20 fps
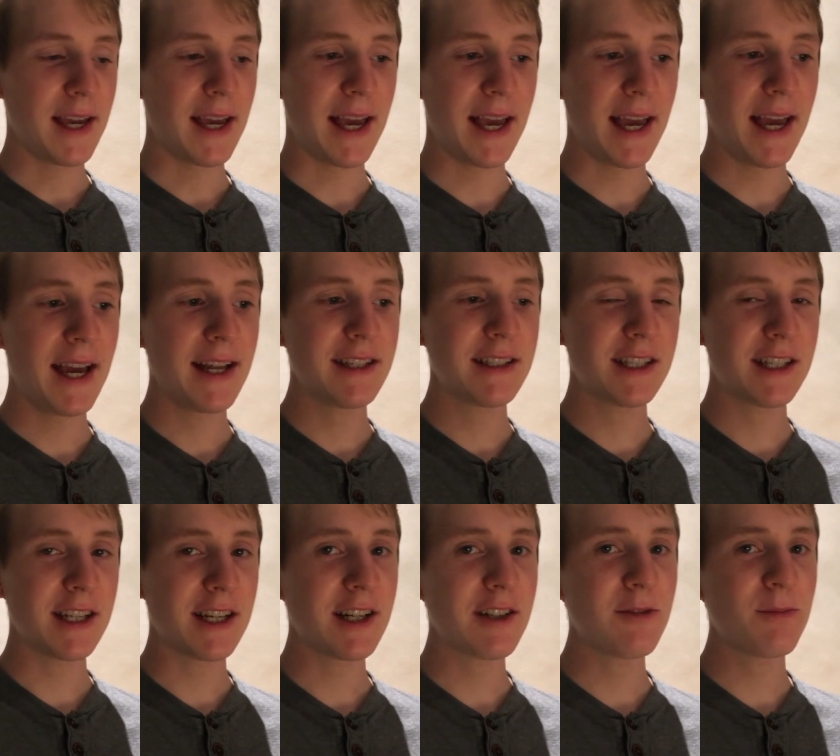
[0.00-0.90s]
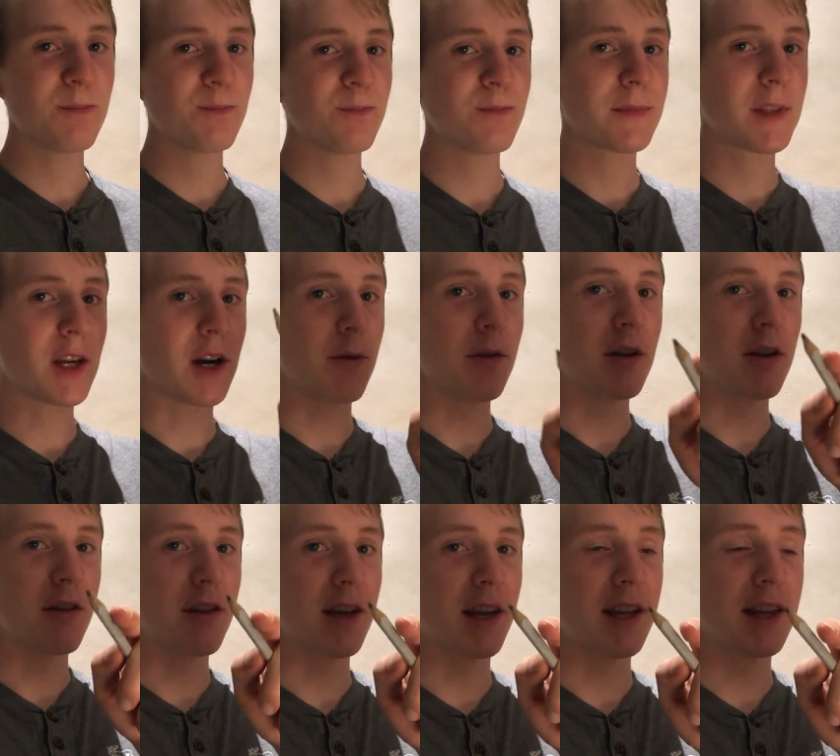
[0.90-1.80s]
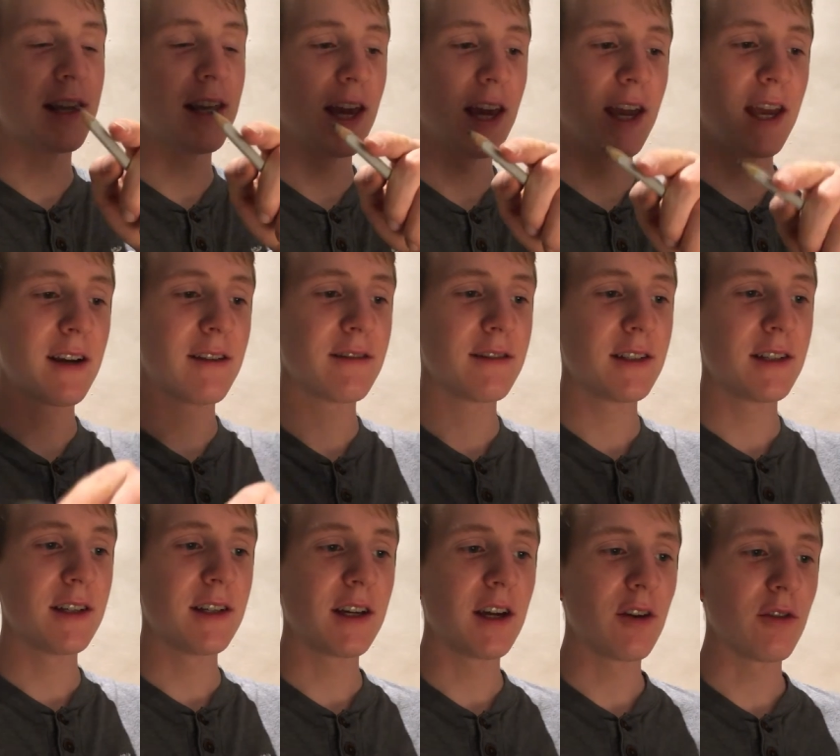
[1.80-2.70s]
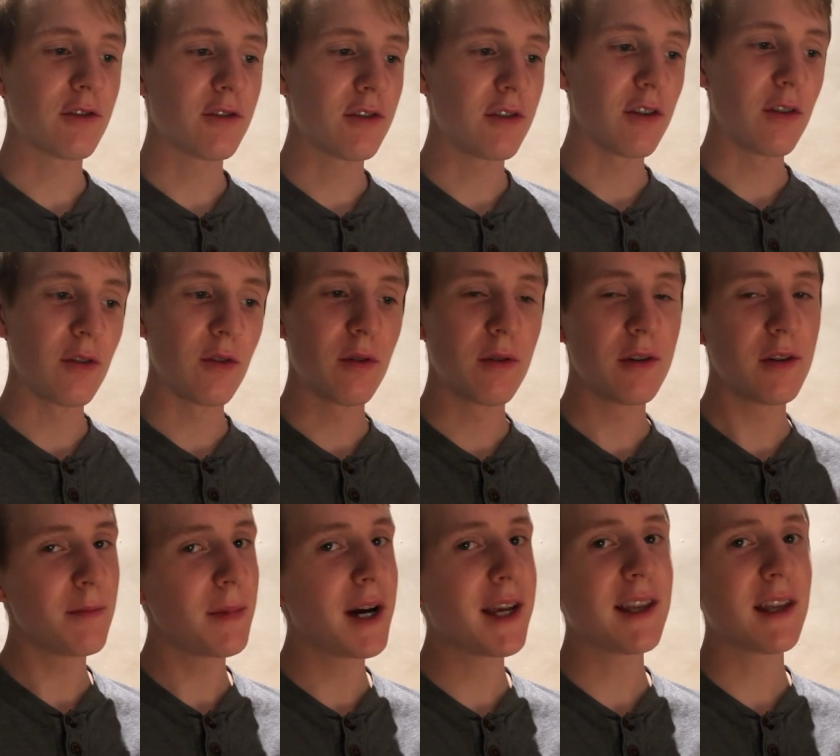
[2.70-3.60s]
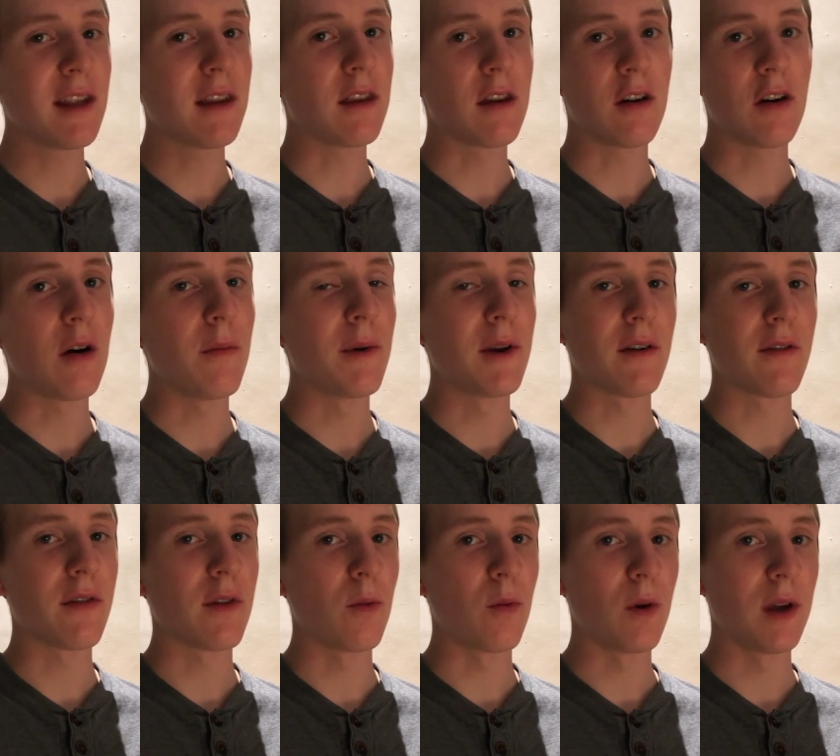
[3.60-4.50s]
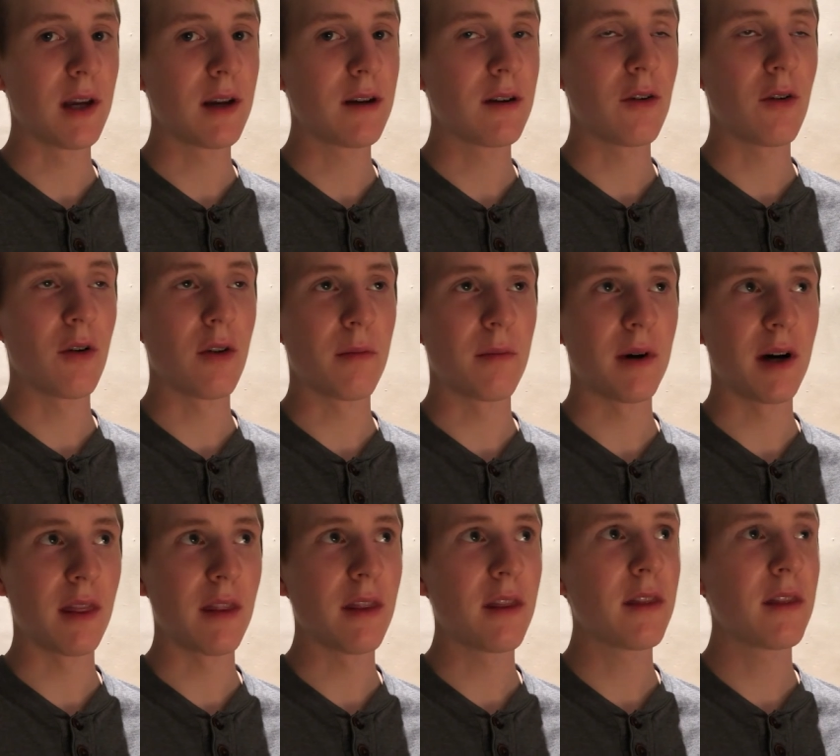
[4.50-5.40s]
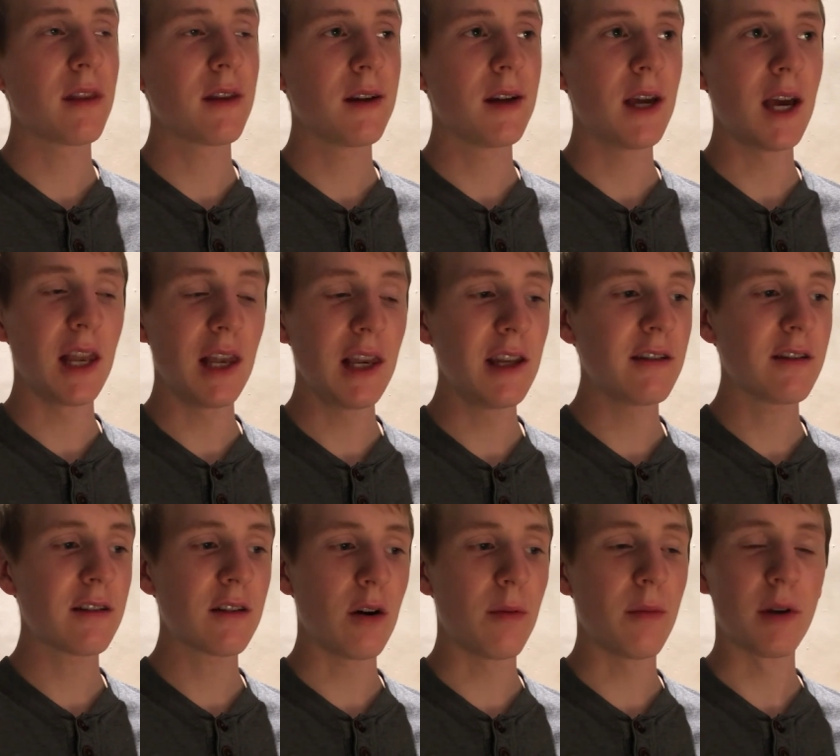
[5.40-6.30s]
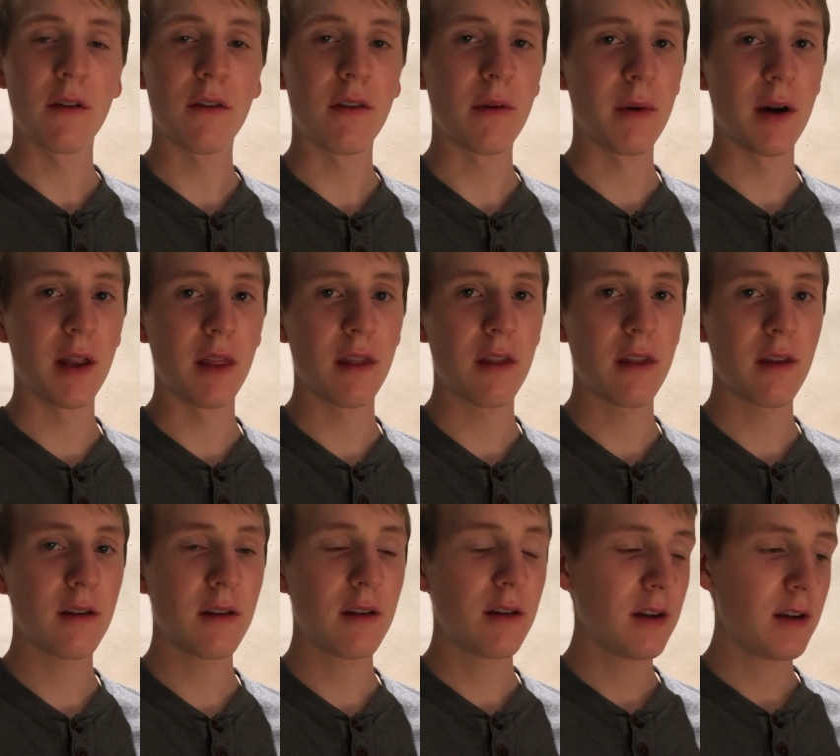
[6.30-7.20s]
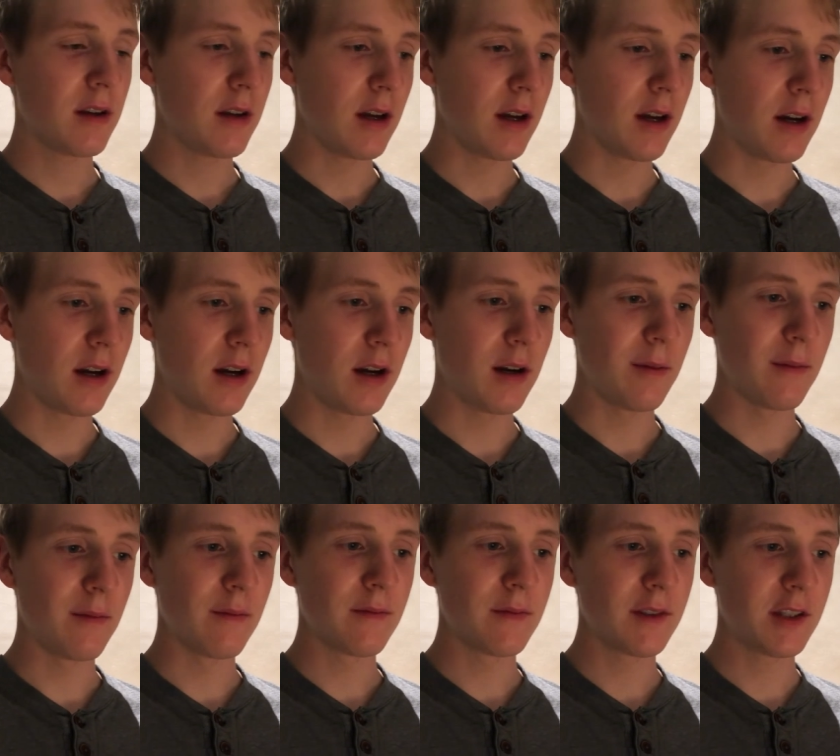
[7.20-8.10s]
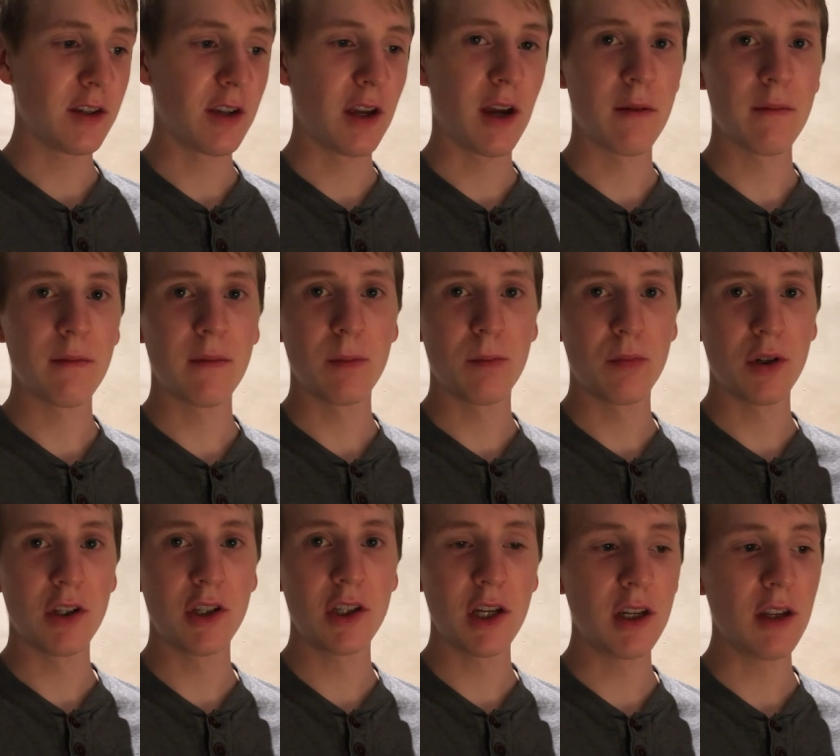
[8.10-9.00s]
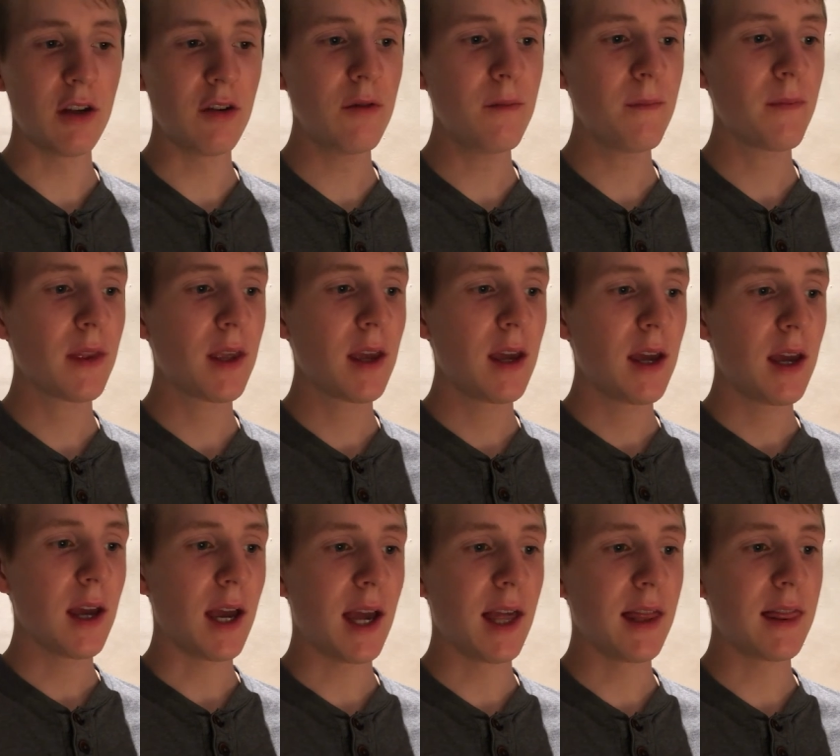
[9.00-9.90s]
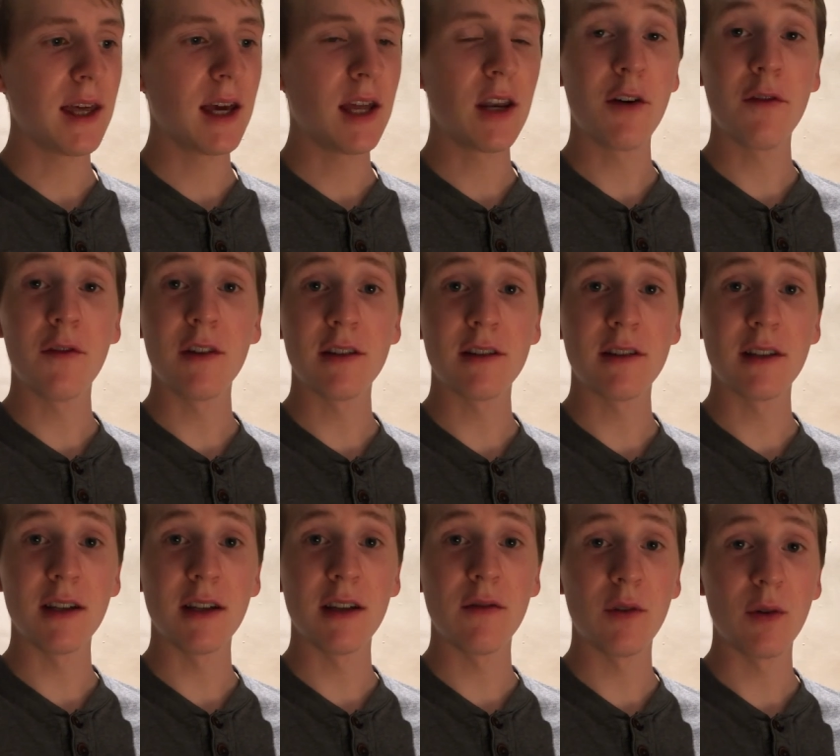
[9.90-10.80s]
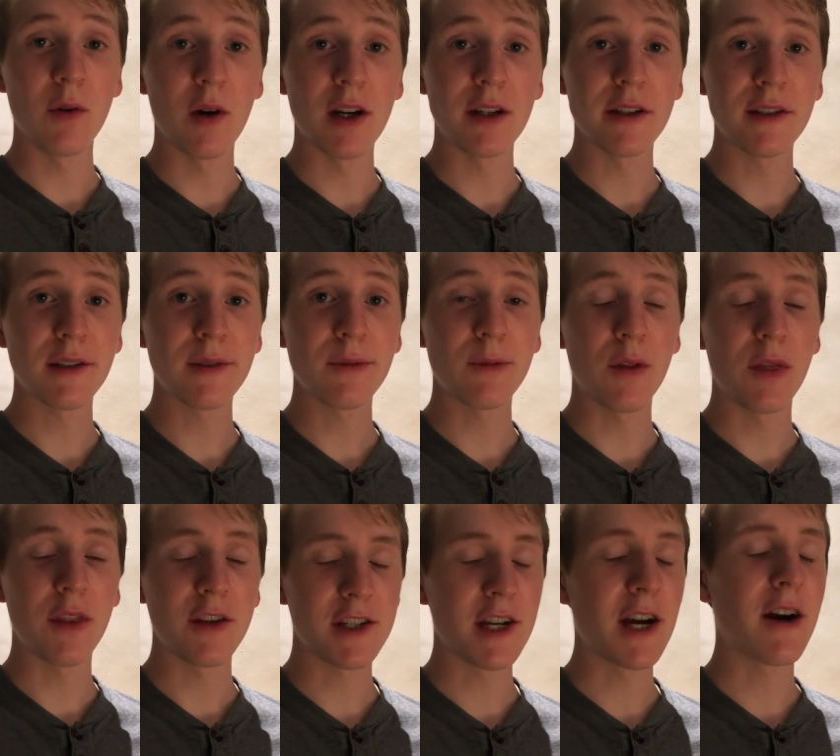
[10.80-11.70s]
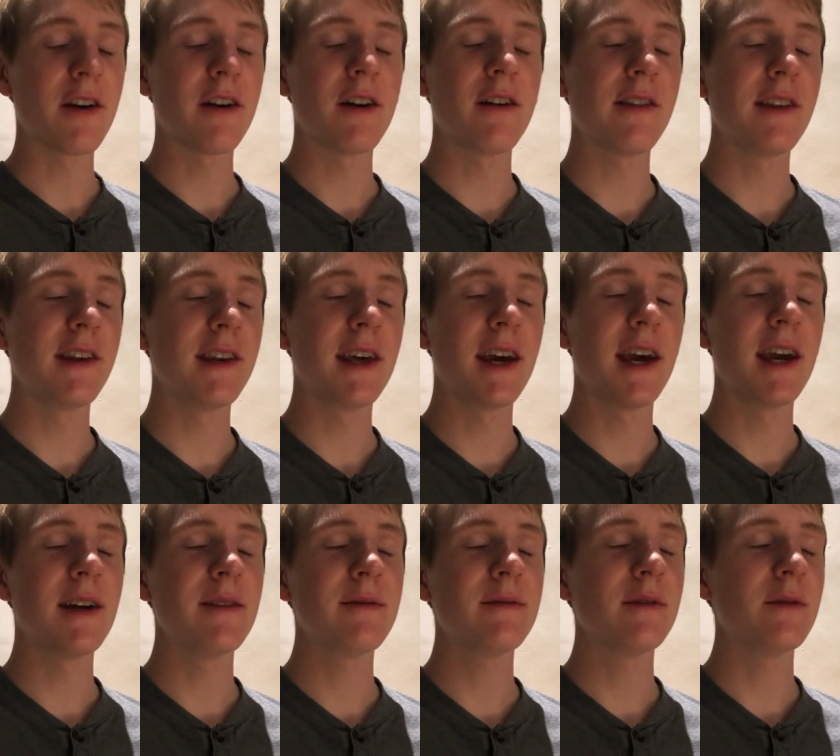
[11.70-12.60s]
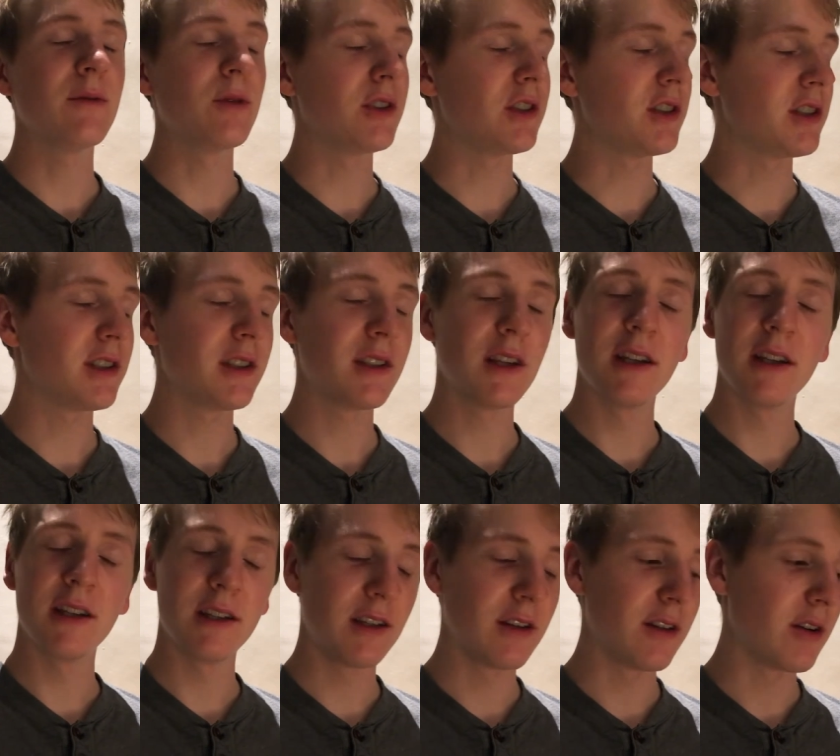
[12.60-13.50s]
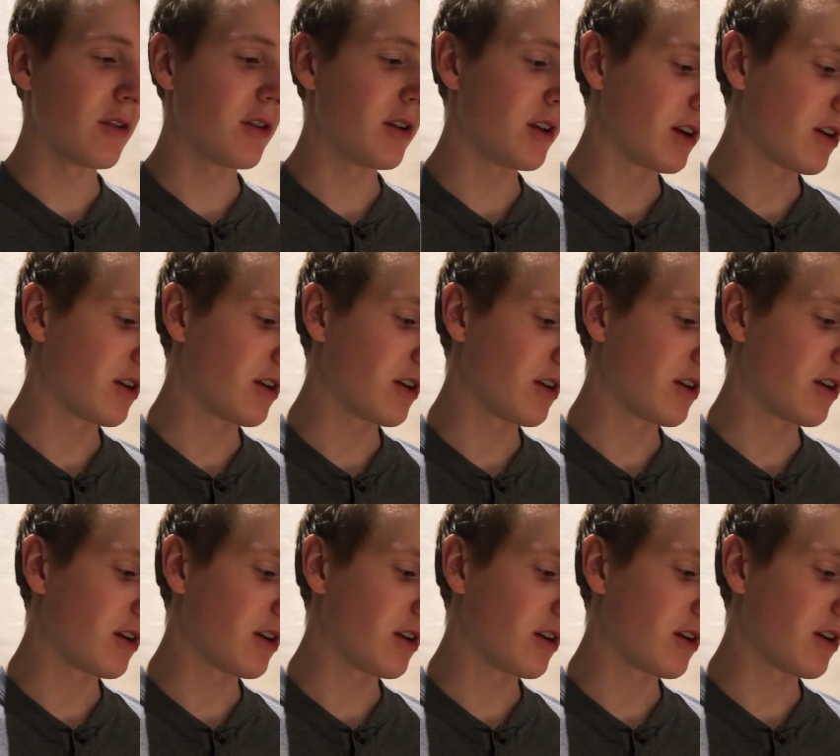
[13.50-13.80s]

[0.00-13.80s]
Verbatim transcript: And so, comment of the day goes to you. You might get the comment of the week or the month, at least comment of the month. Um, so yeah, appreciate you. And then obviously, if you guys want the shout out of the day, which is, you know, an